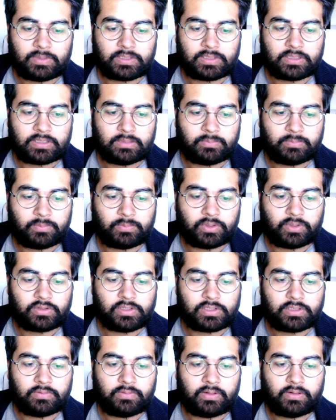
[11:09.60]
support is
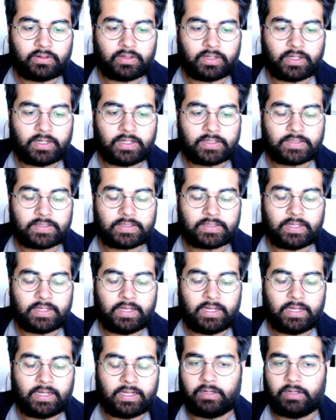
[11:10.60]
also very nice,
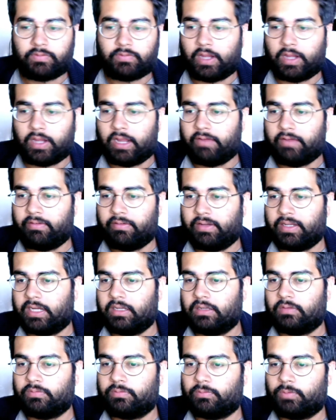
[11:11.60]
and if you have any kind
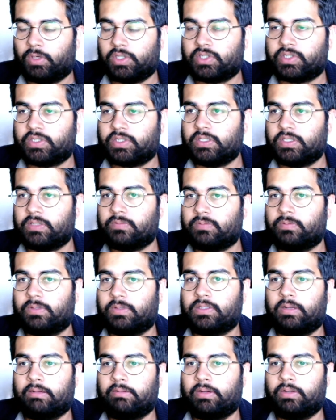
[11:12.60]
of questions
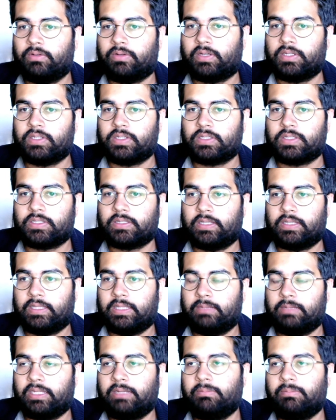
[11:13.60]
whatsoever, you can just send them
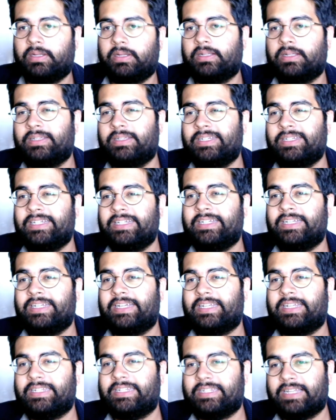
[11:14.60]
an email.
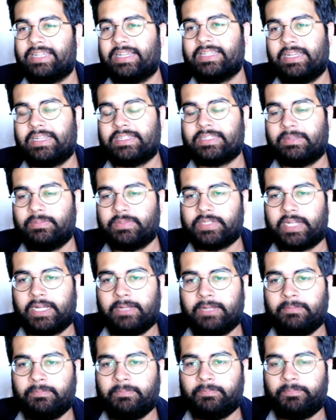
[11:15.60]
It does take some
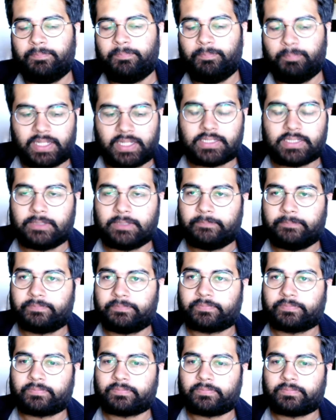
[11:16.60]
time, but
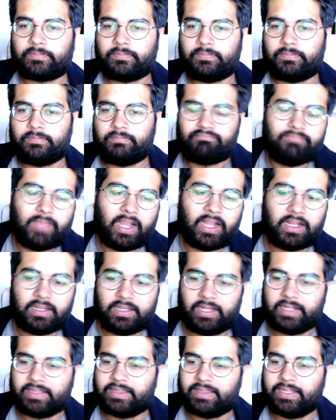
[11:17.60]
yeah,
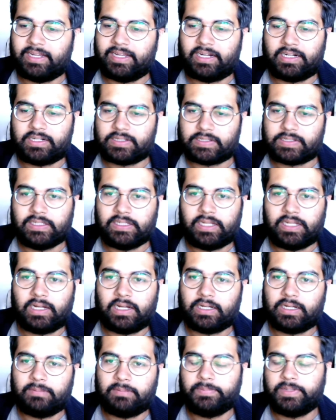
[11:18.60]
like they are still a young
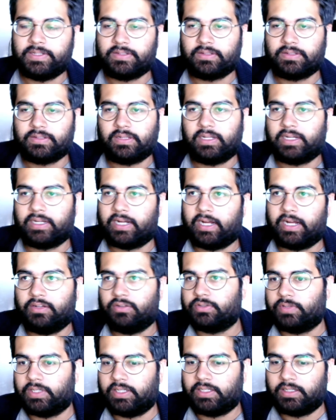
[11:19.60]
company, so like I
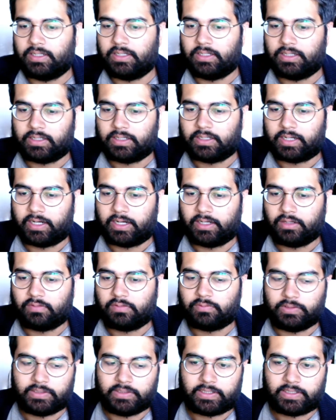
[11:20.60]
don't really kind of
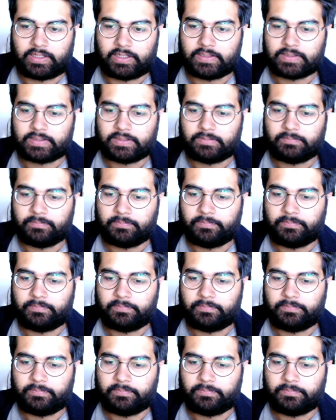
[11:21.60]
hold it against them.